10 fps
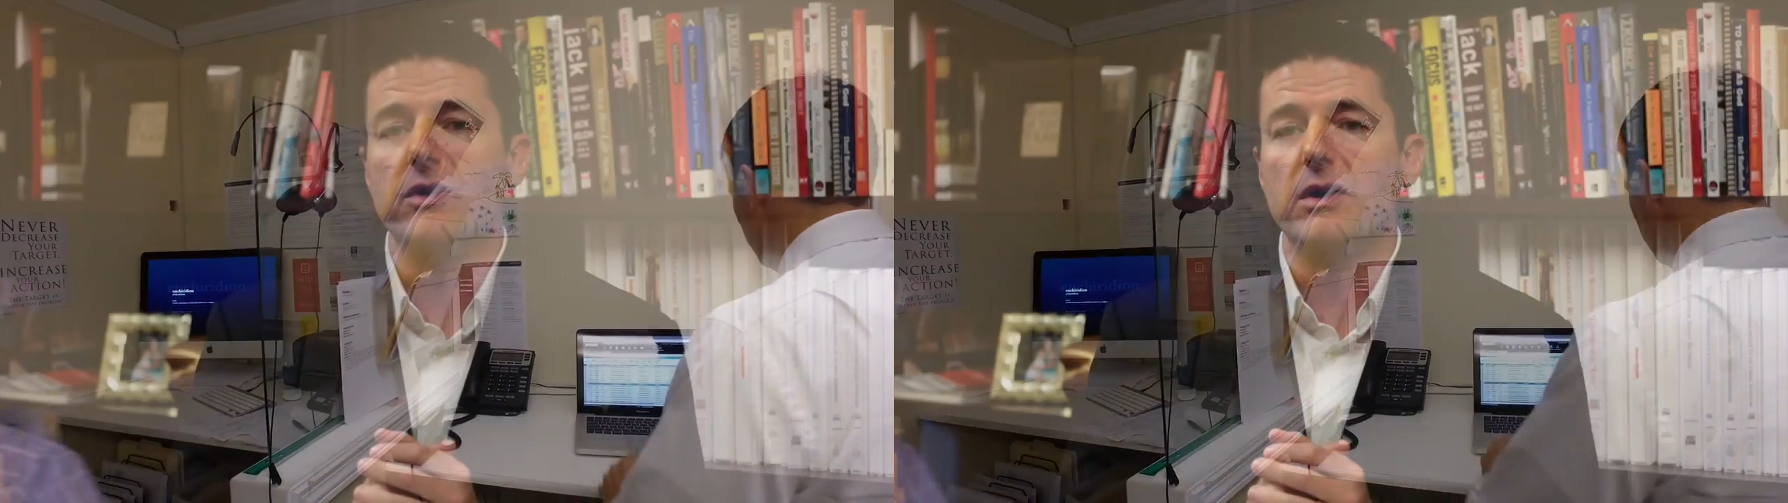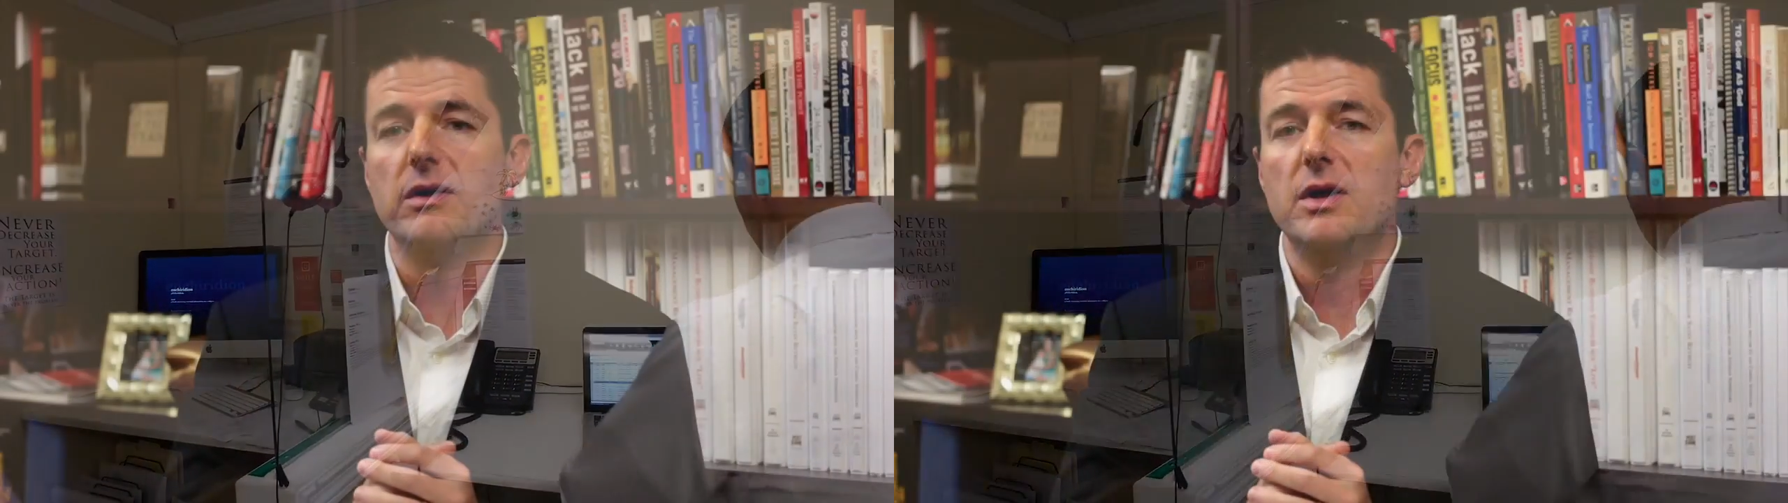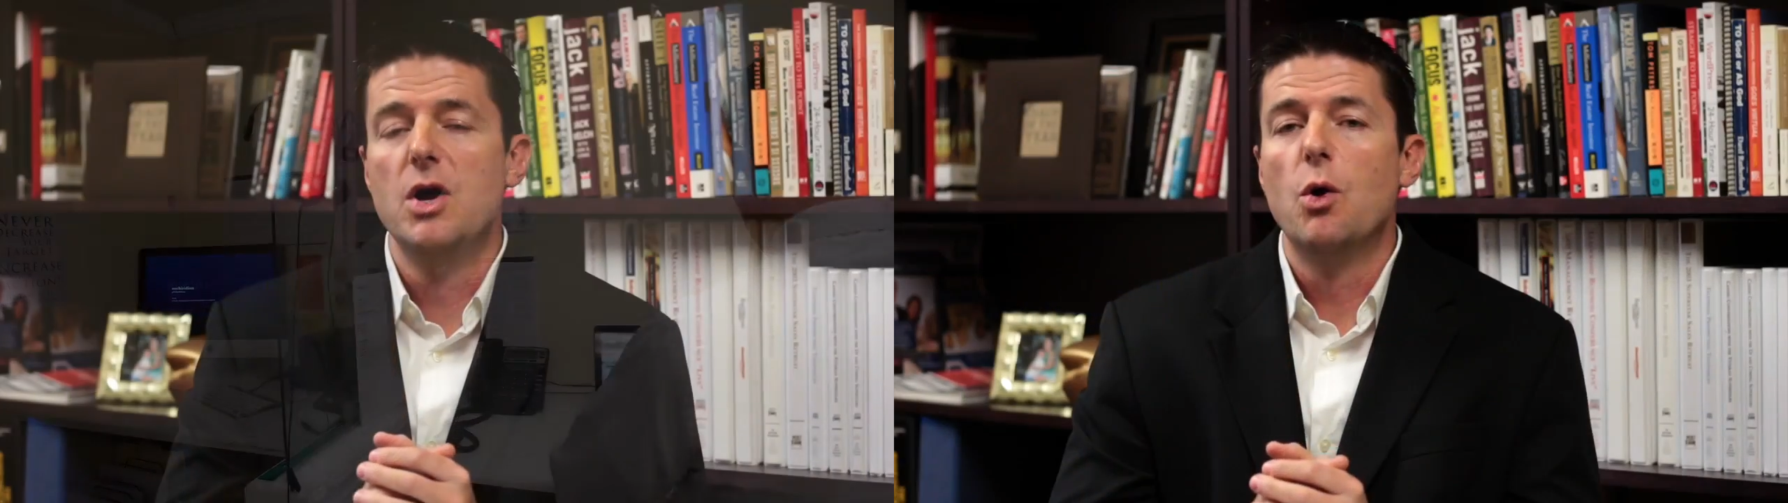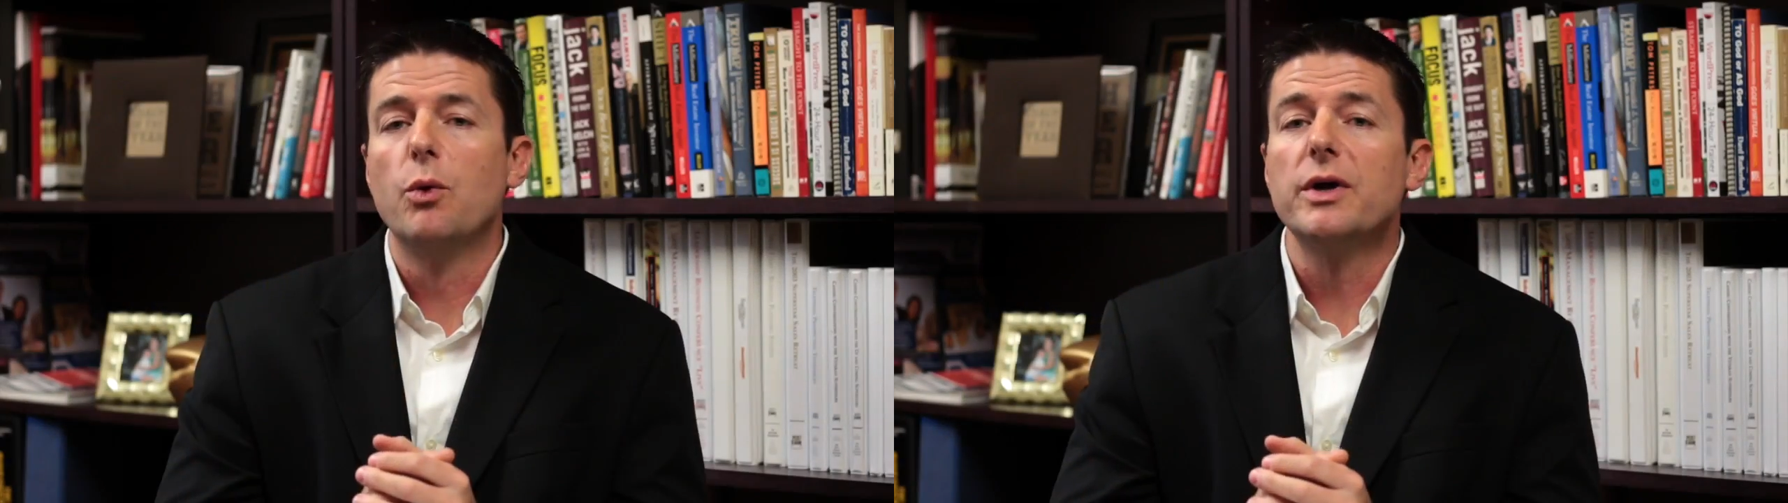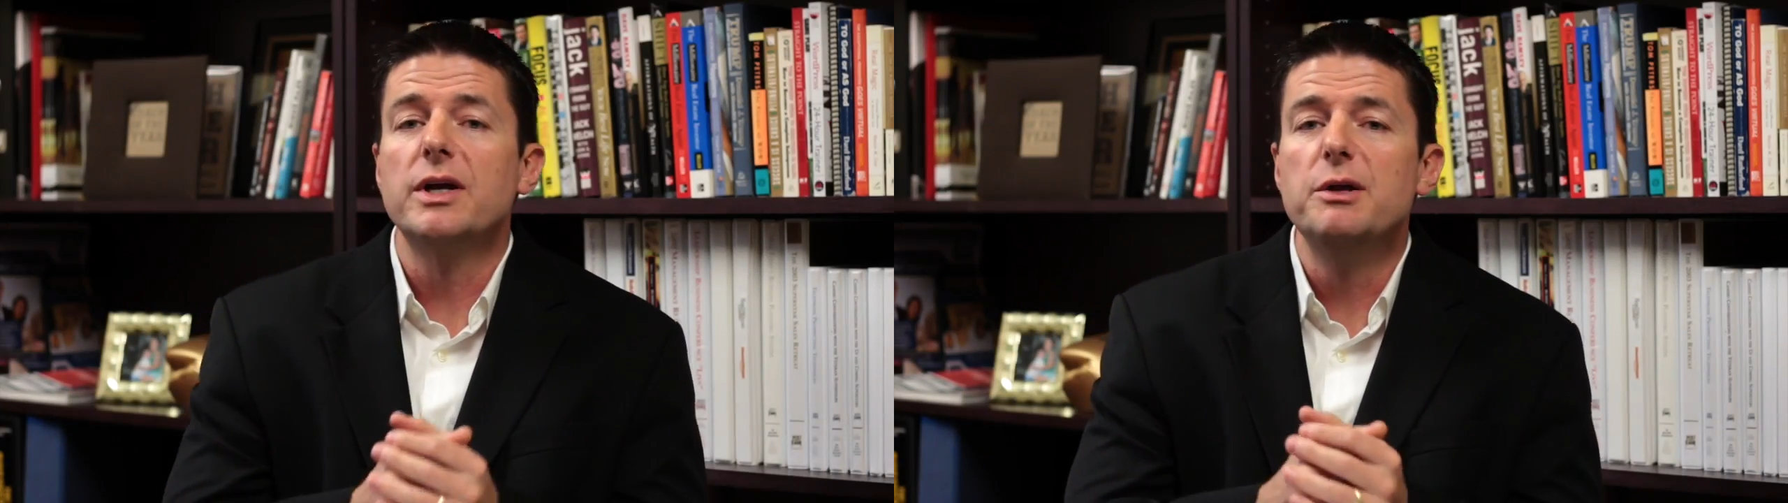on.
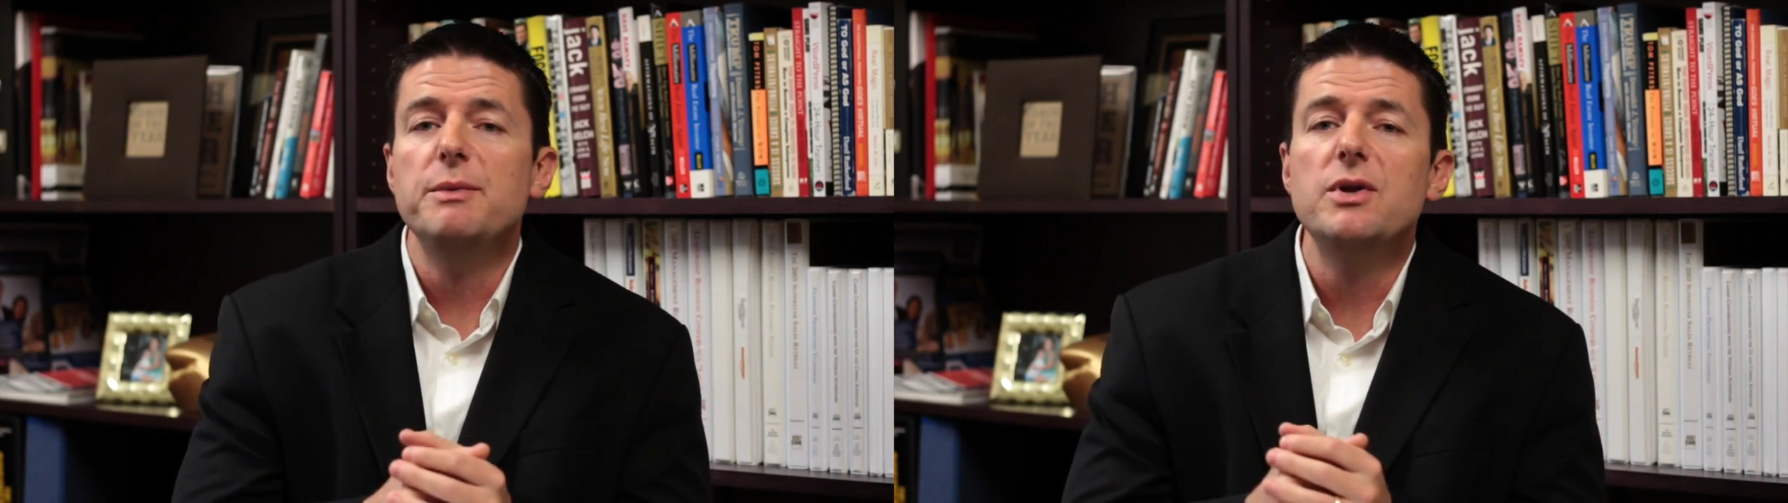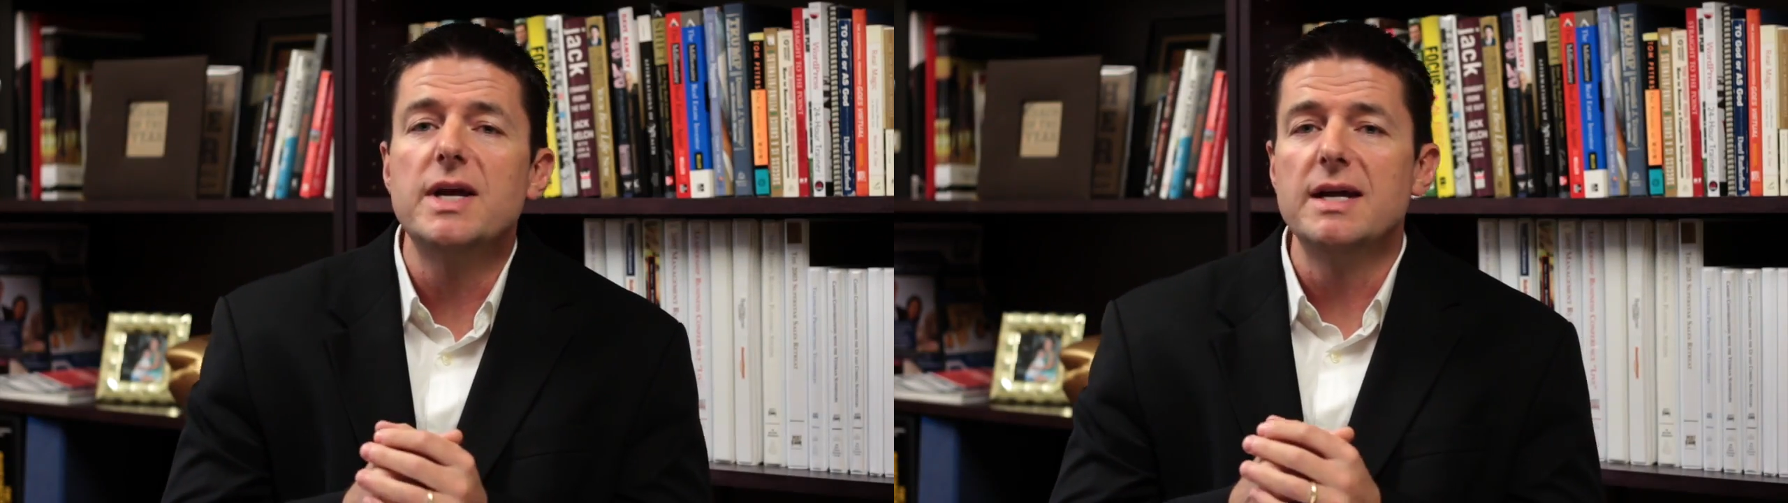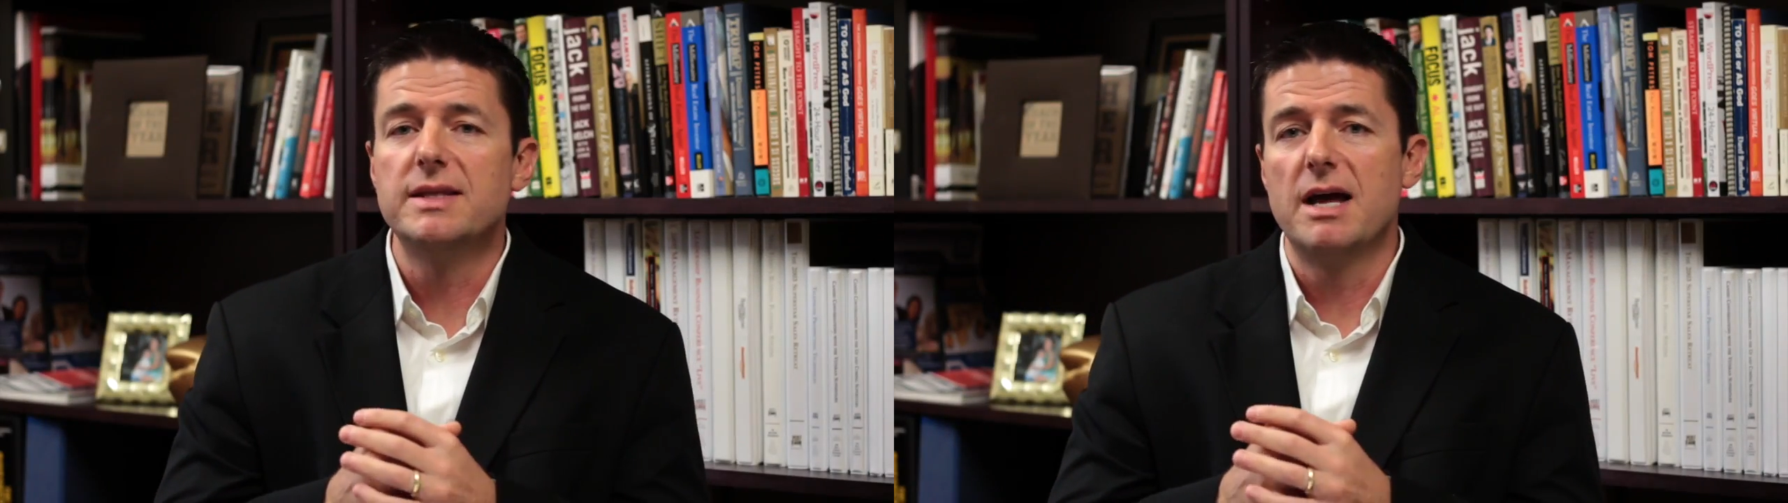We're going to communicate